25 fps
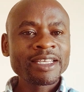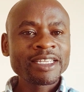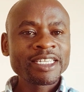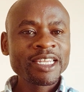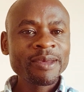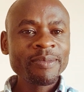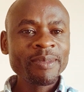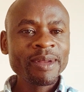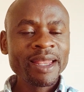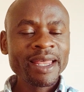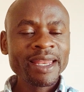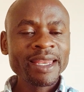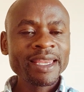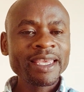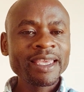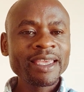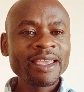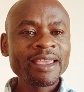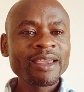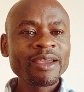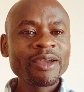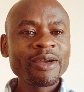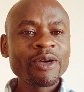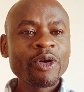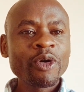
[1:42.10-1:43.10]
Similarly,
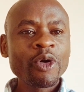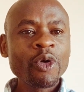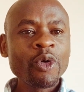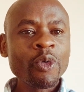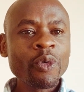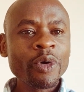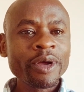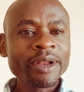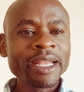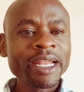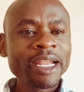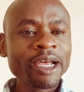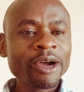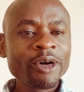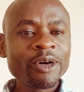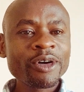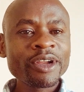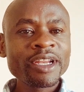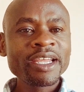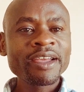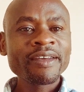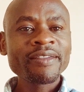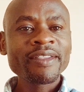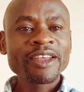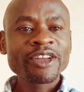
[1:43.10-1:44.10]
when
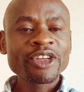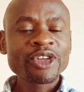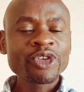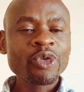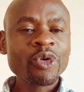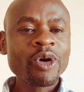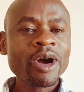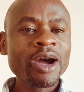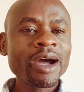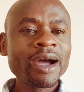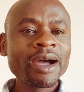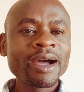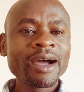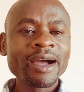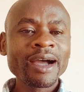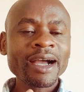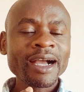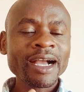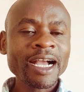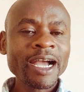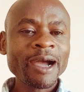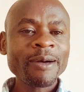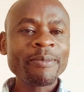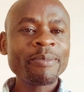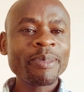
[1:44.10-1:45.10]
recording the tour
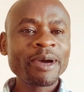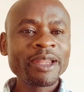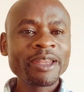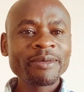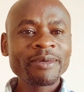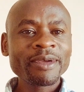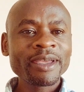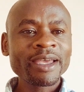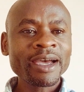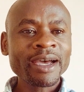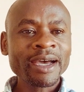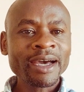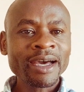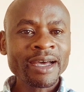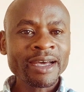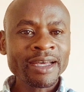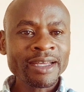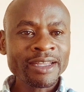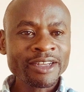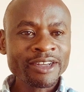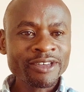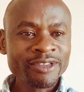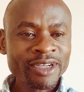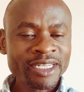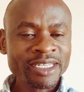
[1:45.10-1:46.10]
company
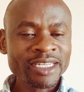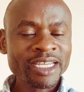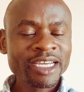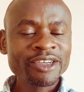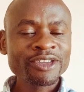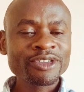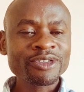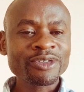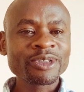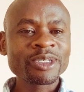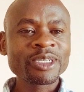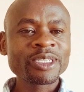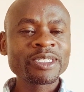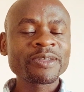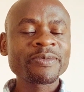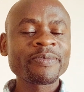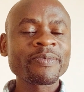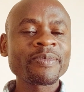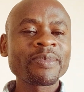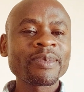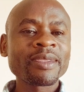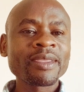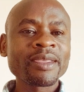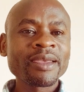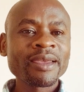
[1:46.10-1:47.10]
transactions,
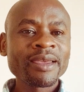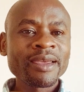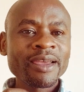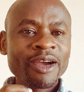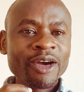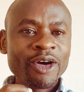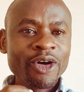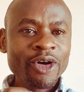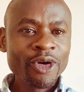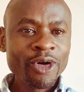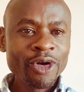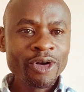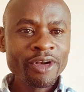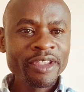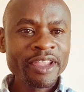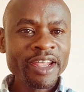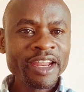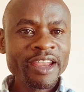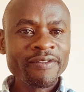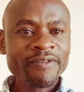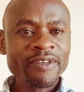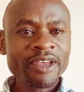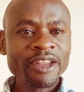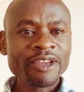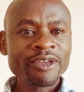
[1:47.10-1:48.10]
all the
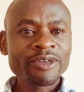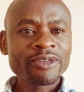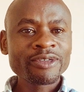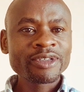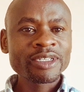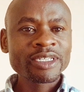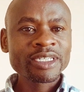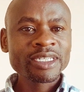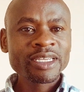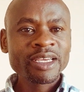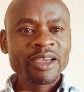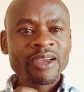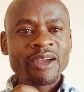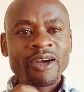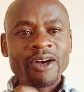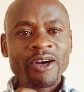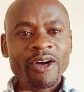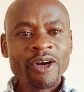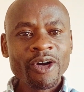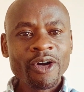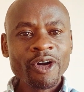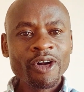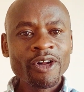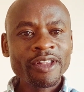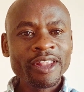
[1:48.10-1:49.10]
revenues,
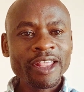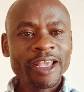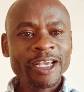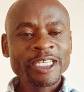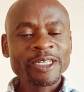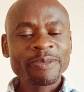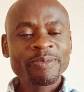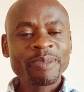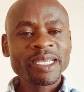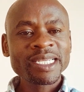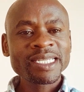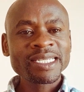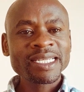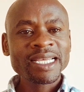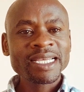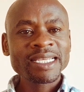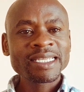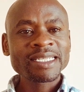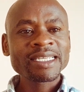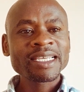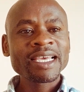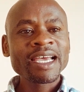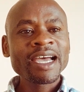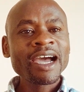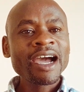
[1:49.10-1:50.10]
all the
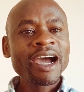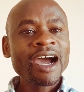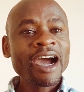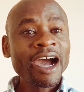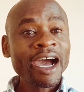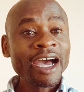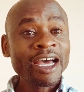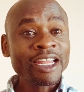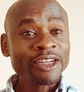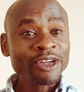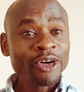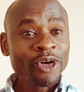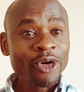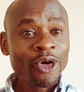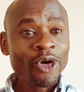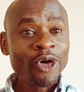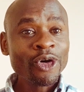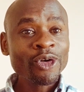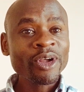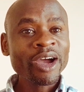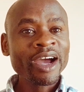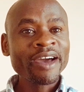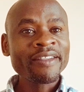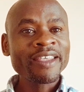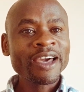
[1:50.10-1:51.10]
expenses, and
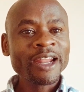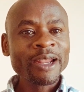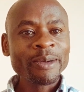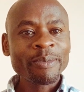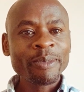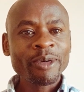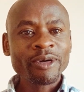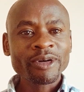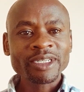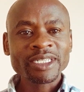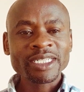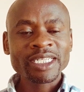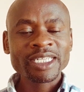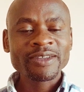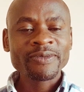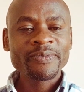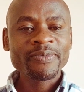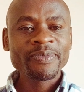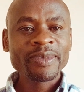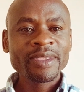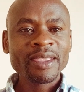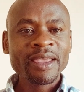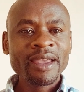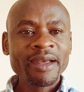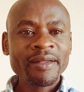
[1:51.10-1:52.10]
all other reports
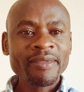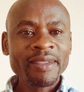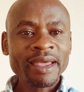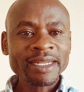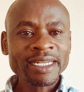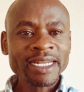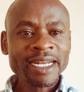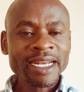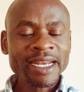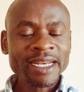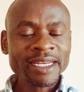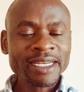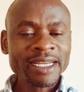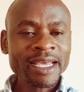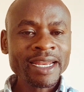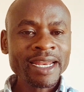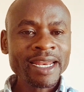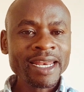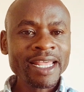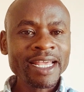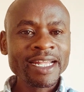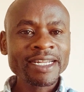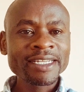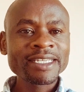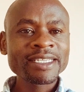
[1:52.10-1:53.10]
that
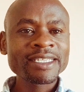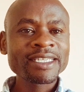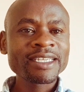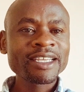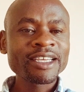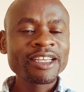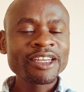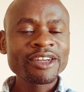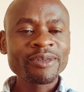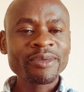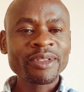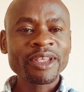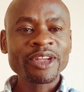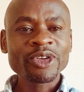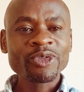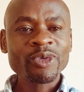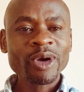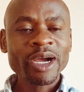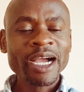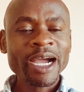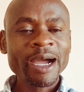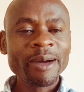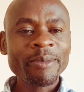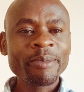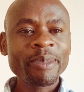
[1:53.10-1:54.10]
relates to the
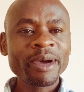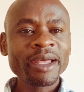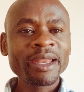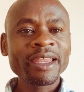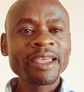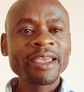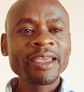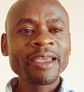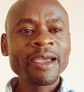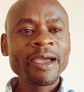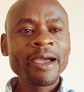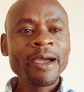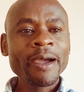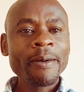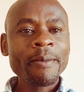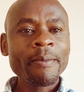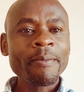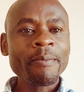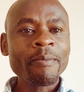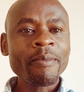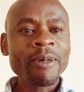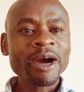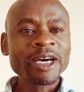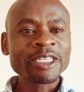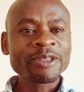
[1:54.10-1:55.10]
tour company
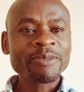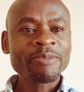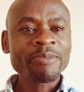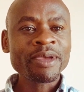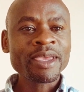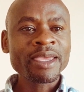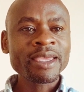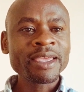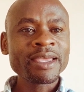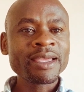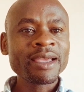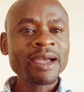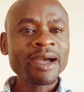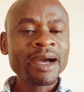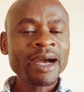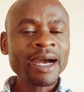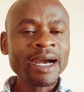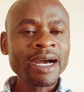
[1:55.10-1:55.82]
must be